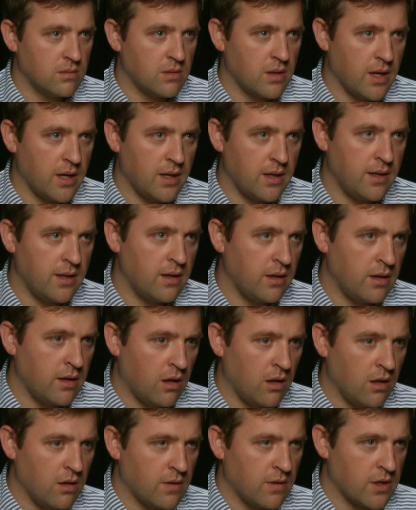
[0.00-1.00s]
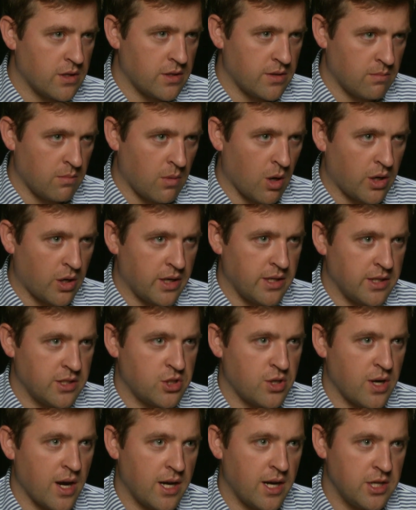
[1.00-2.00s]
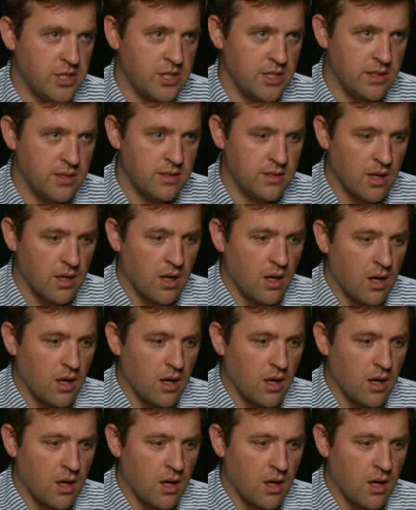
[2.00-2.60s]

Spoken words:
Right. And all of our marketing strategies,